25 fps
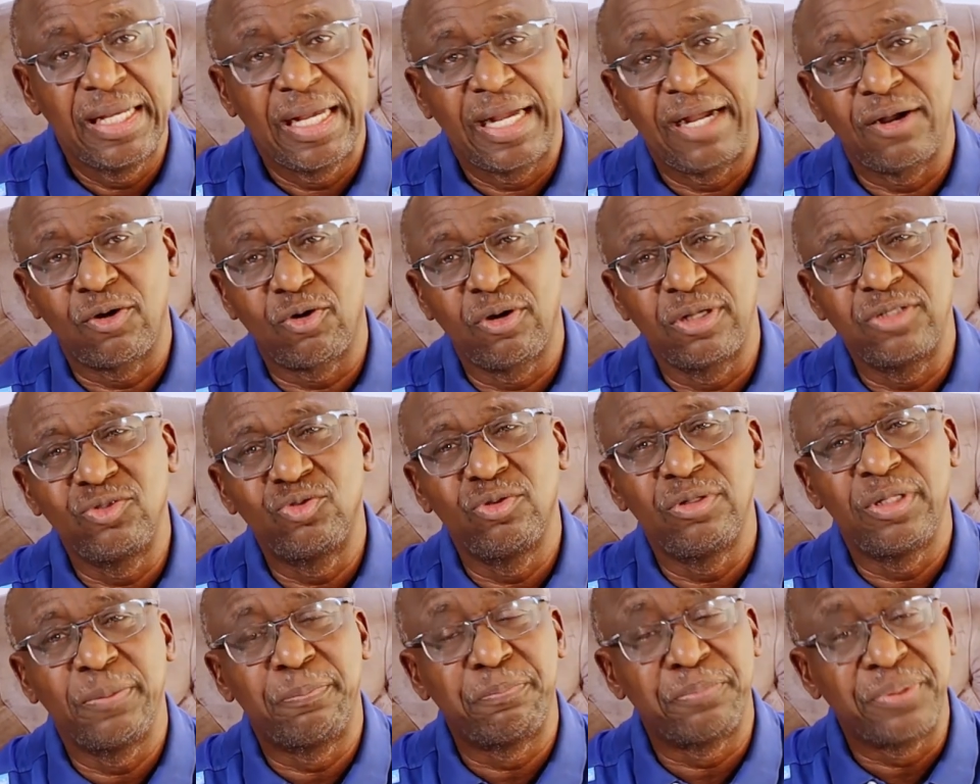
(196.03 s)
according
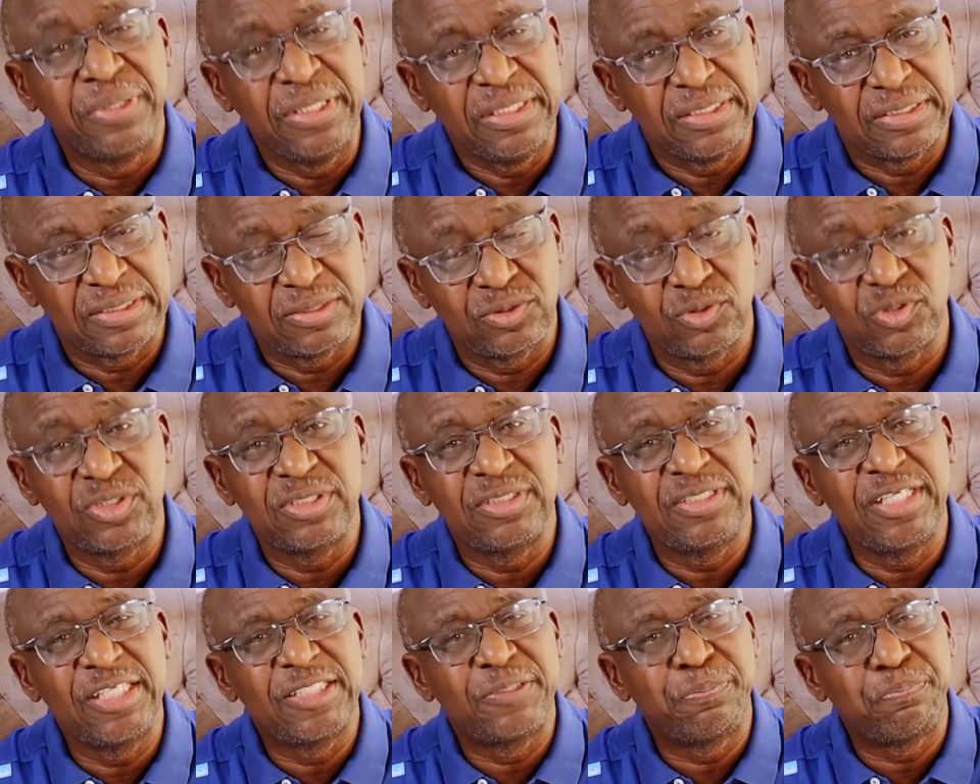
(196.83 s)
to the prince, to
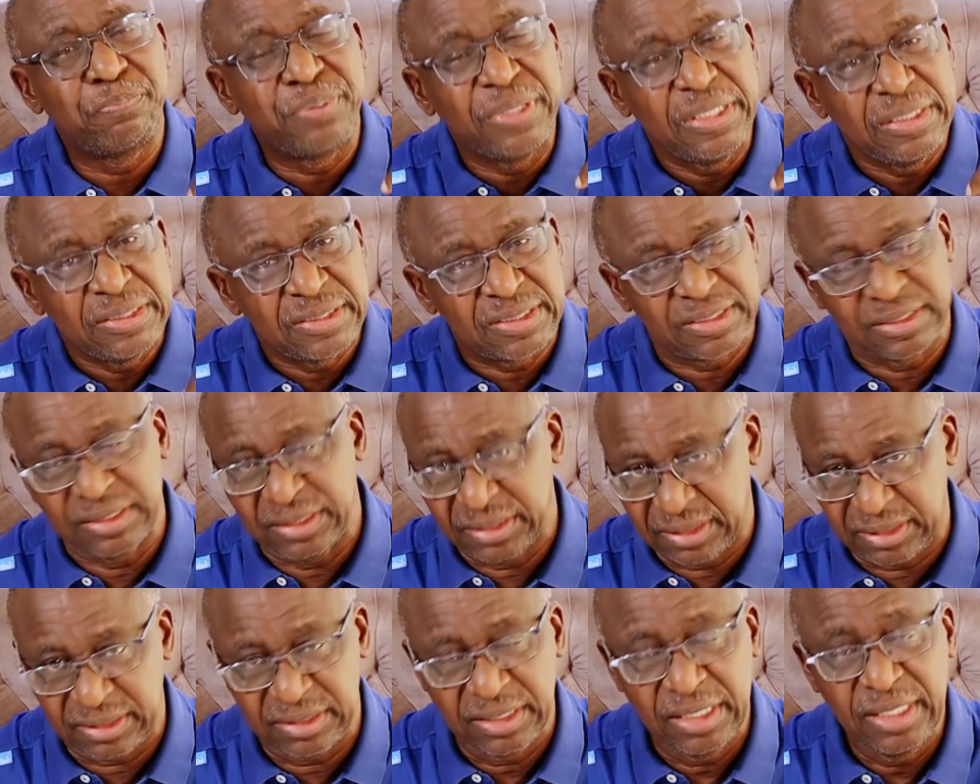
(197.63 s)
these
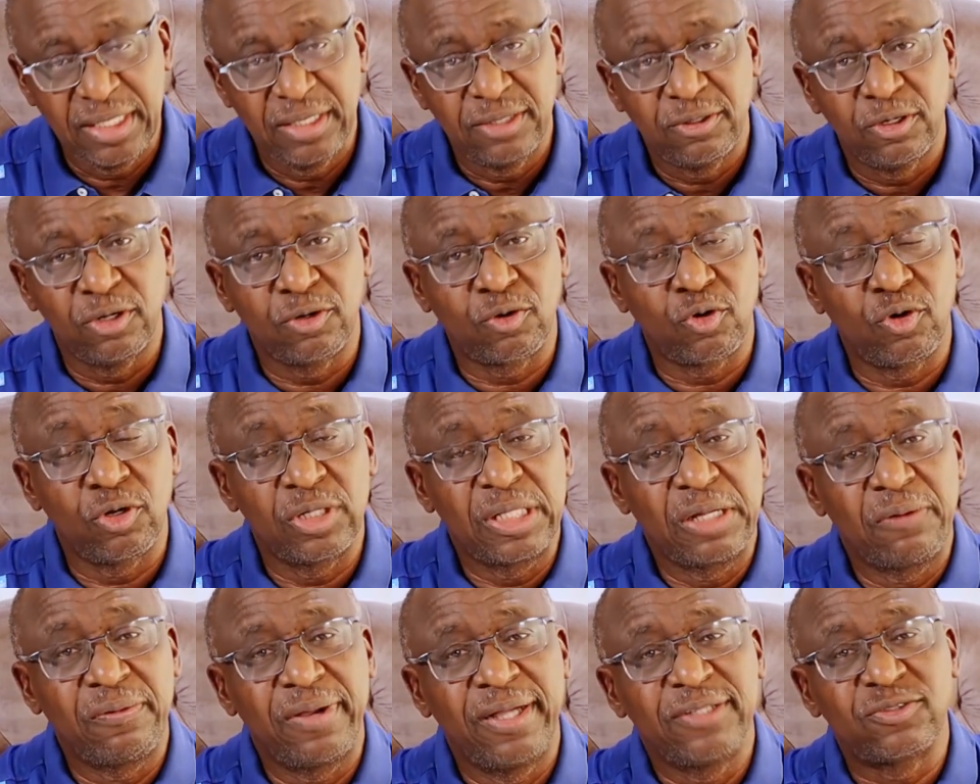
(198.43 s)
princes or
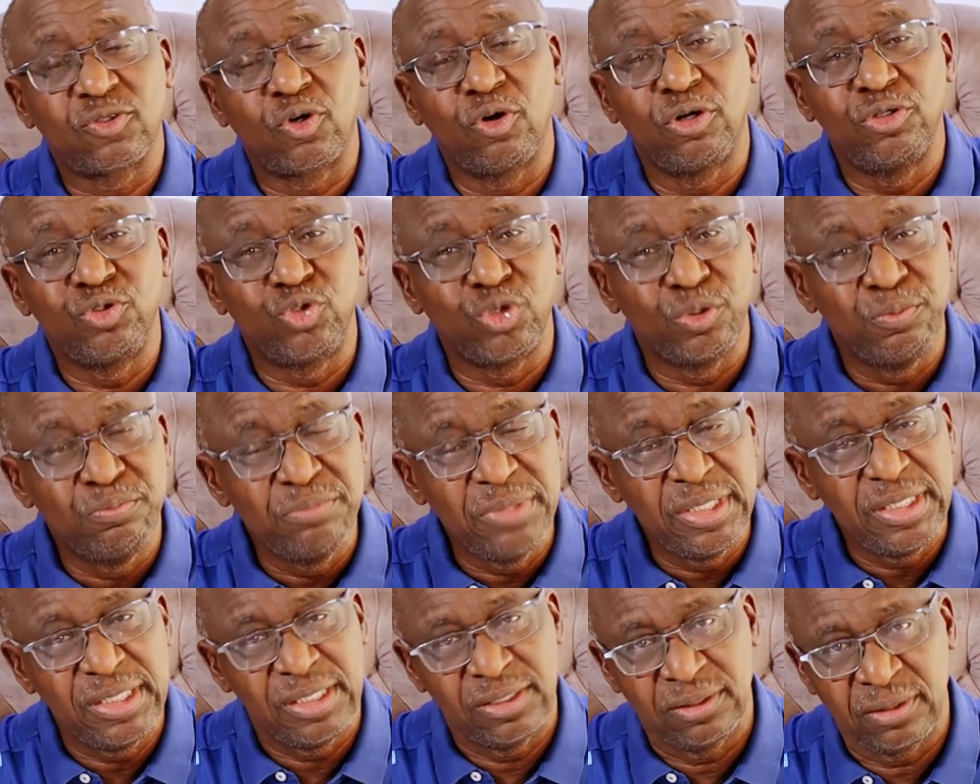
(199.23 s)
otherwise called
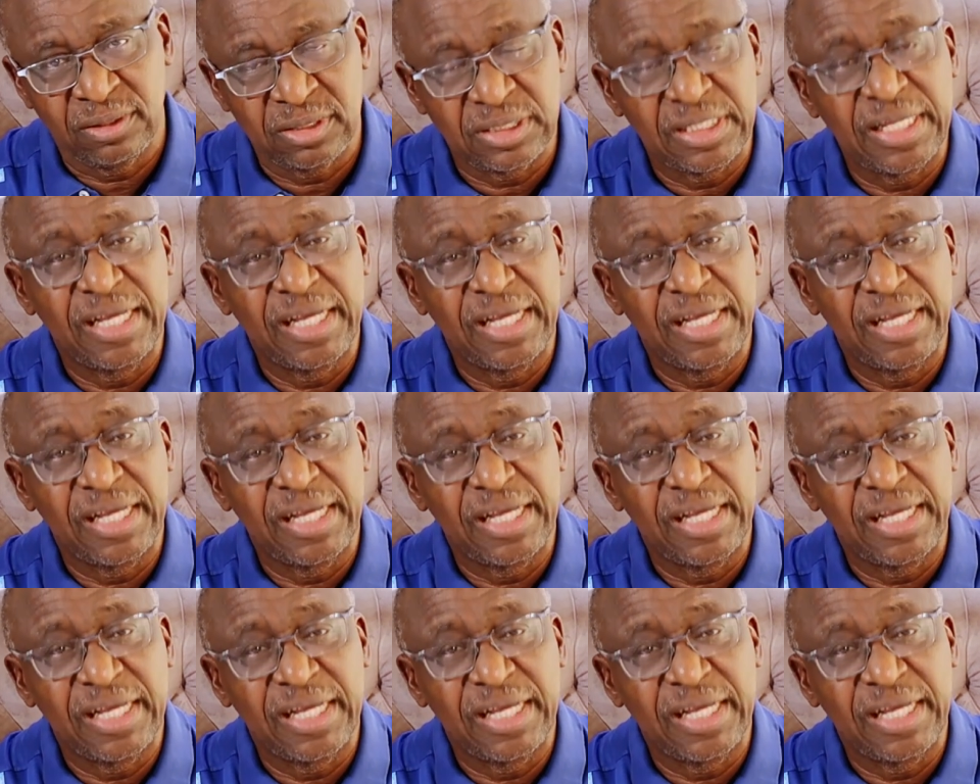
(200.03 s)
dominions.